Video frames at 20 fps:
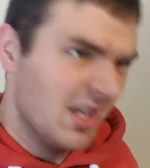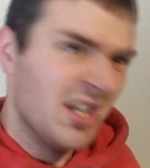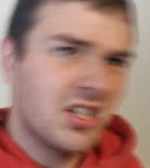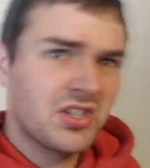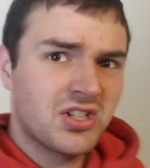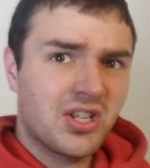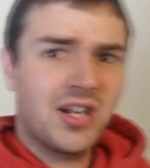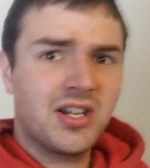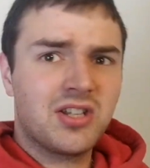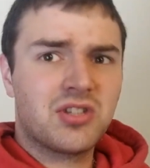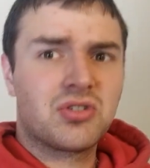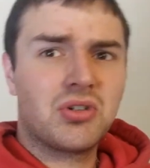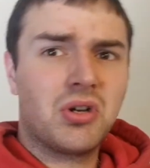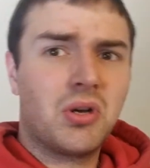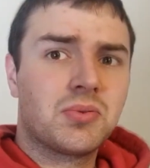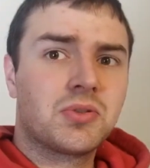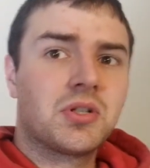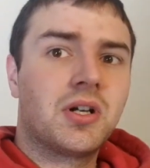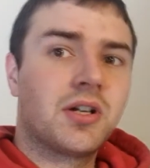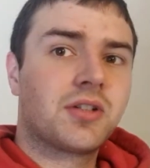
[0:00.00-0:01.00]
sitting in
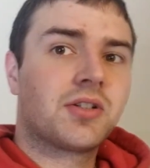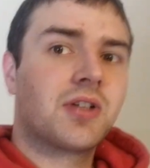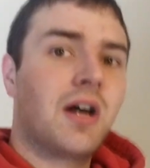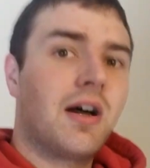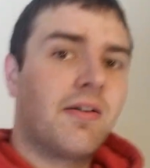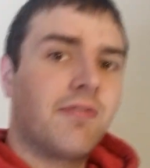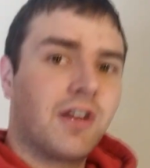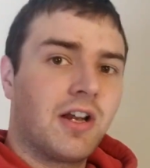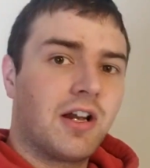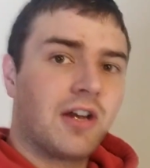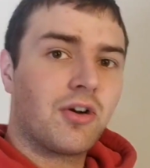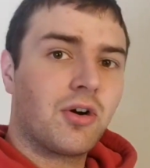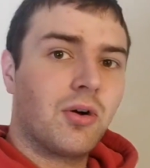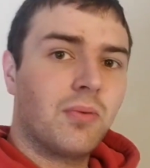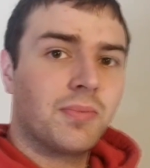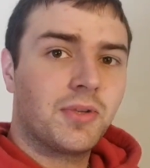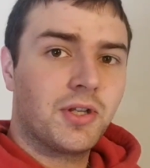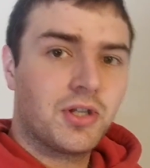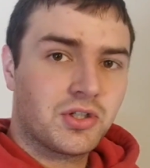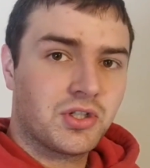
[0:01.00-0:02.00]
stop-start traffic at a
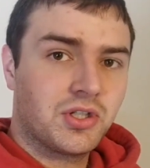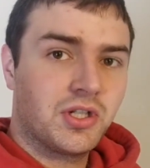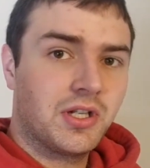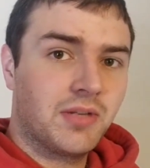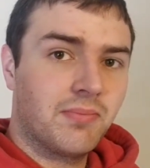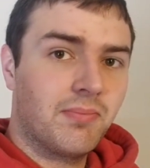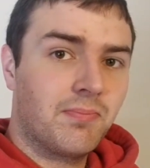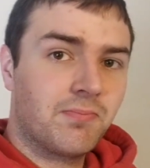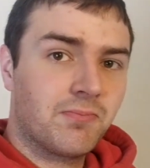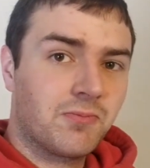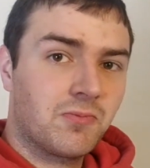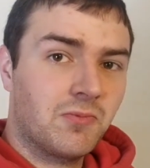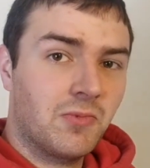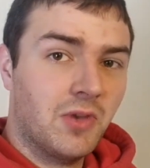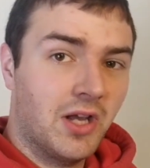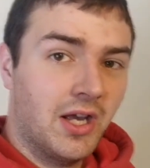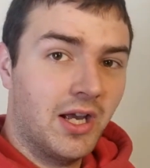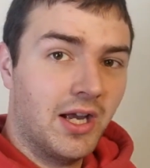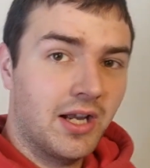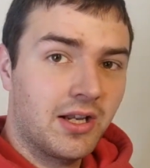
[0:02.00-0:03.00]
competition
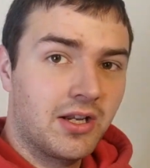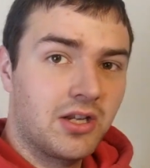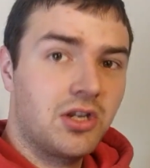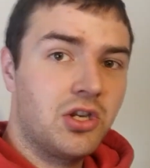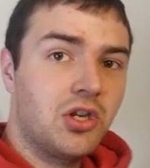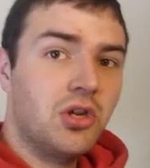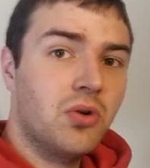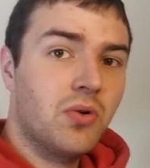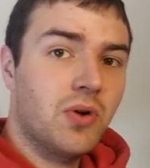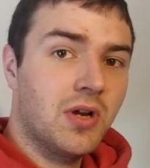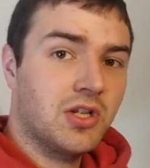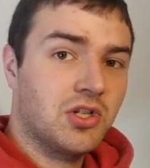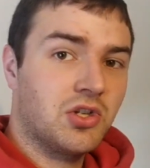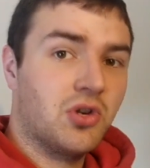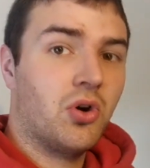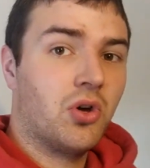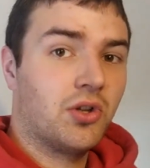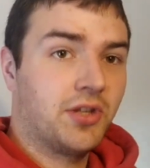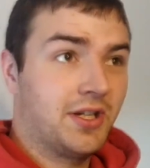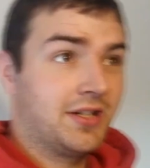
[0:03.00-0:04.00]
and queue is
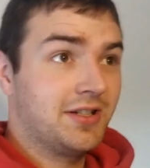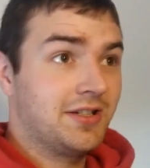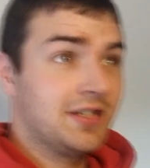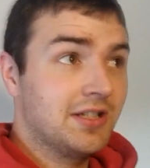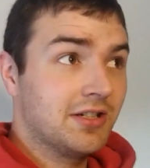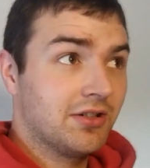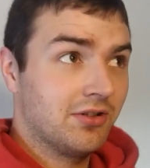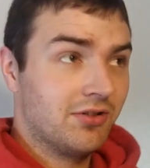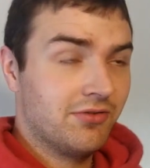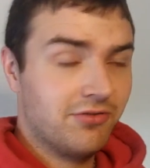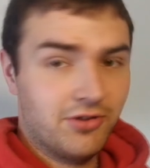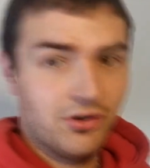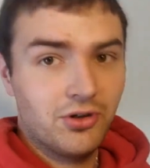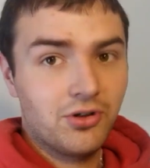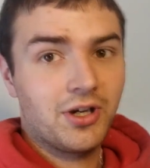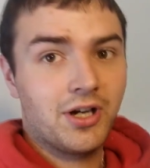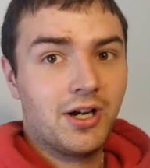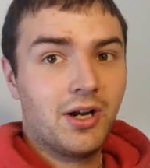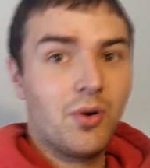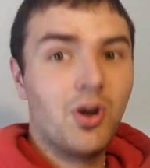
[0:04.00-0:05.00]
not ideal.
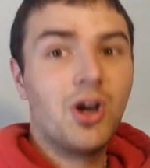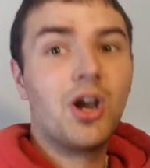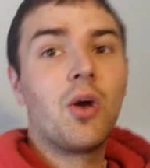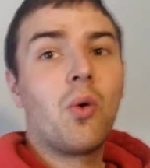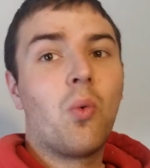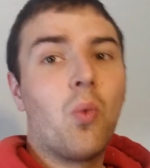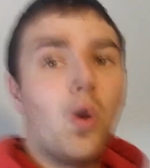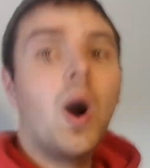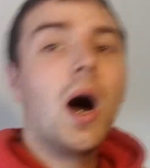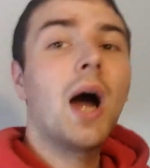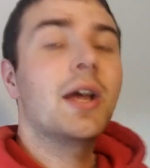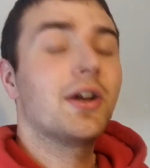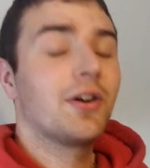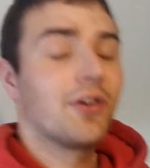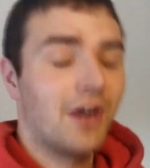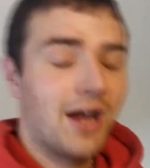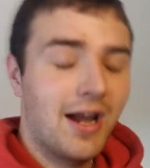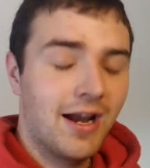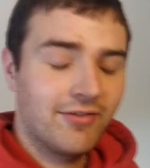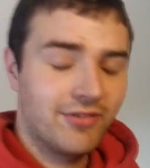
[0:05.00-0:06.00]
Folk kind of wonder why
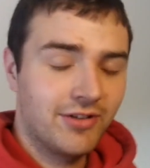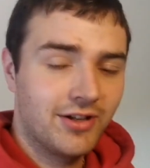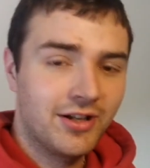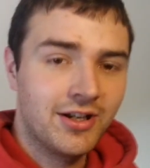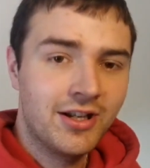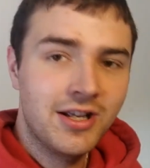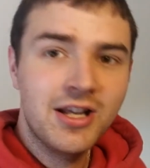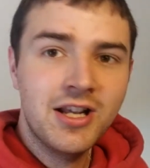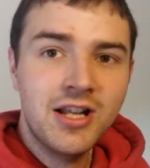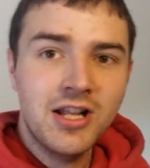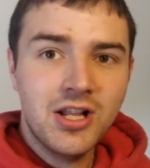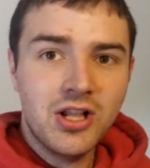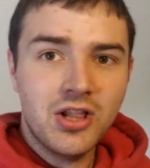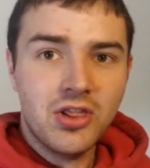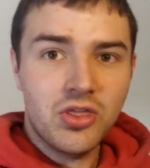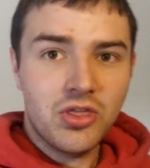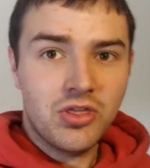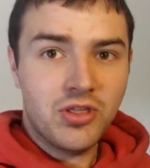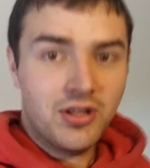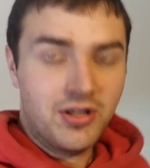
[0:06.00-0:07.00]
you're revving
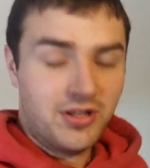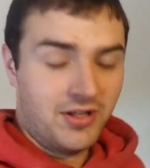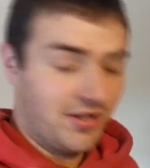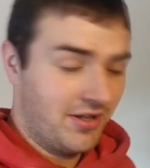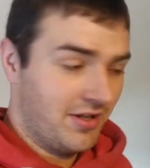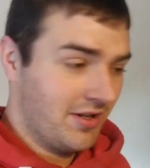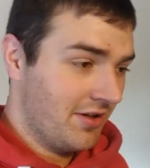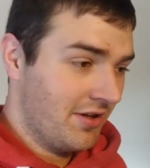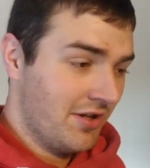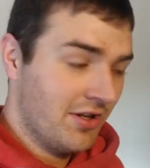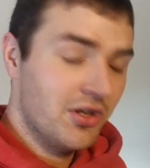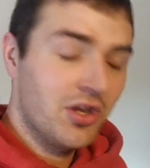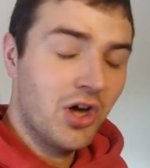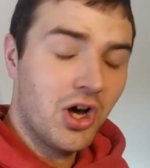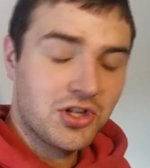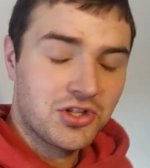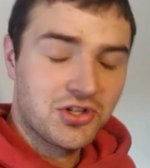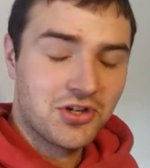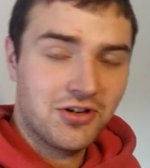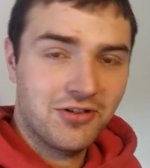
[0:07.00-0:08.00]
the
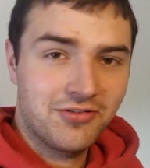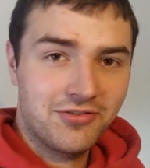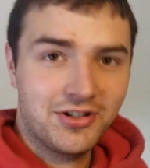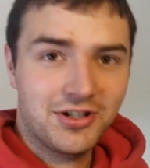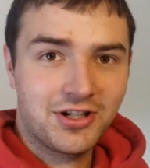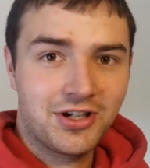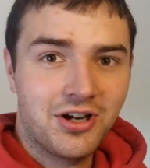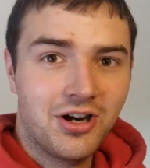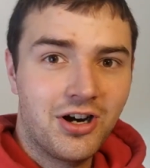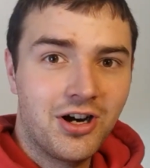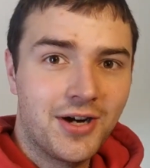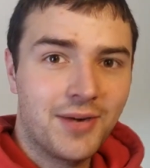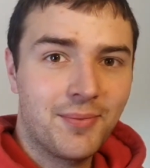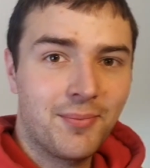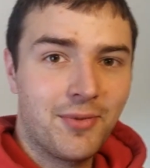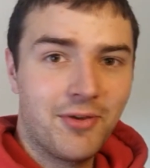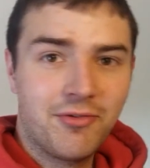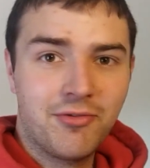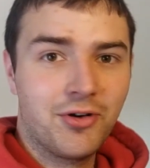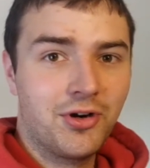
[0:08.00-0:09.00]
nuts off your car
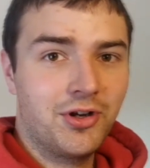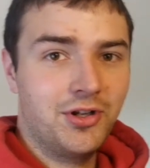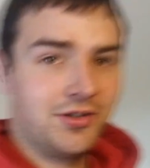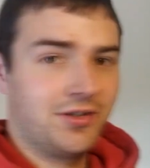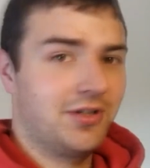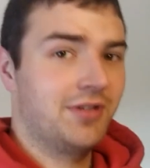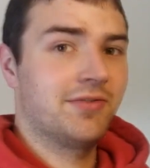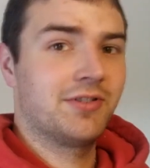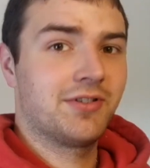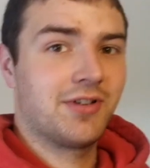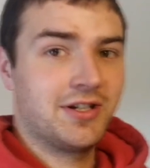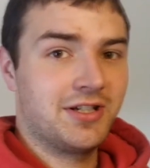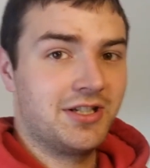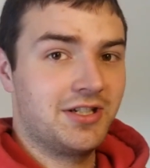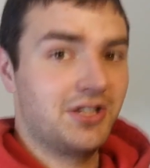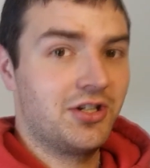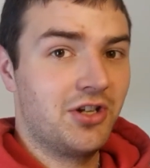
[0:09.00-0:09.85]
before you're even ready